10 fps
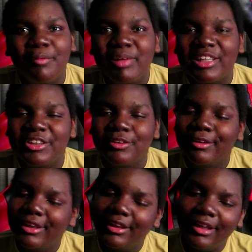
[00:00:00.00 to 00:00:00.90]
Hope you guys
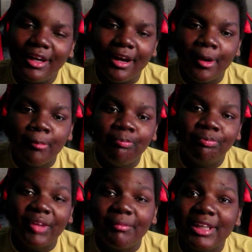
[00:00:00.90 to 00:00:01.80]
enjoyed. Um,
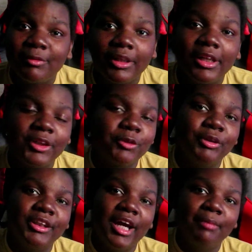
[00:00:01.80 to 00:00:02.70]
if you guys want another
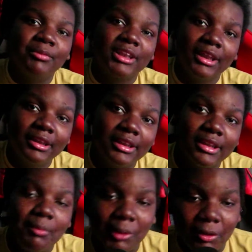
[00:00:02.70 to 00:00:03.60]
story time just like this,
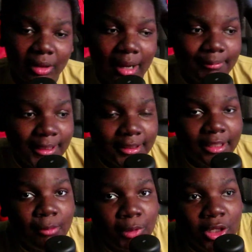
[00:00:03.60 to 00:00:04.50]
let me know in the comment section
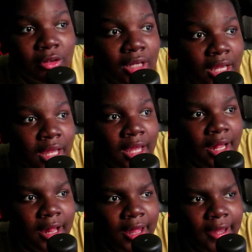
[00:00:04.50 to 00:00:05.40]
down below.
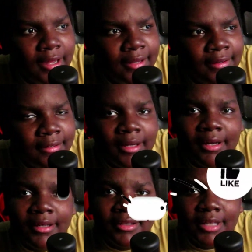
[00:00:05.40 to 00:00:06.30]
And
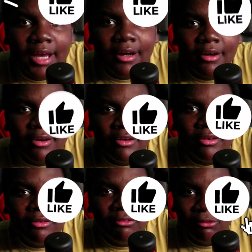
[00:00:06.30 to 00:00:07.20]
uh, yeah,
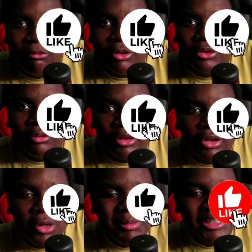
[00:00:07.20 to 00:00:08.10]
we'll do it.
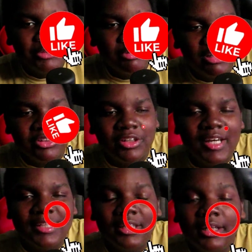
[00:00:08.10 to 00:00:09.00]
Hope you guys enjoyed, and I'll see you
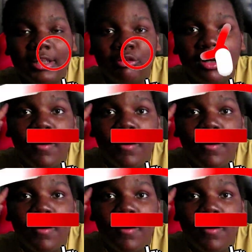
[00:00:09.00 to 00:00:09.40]
guys in the next one.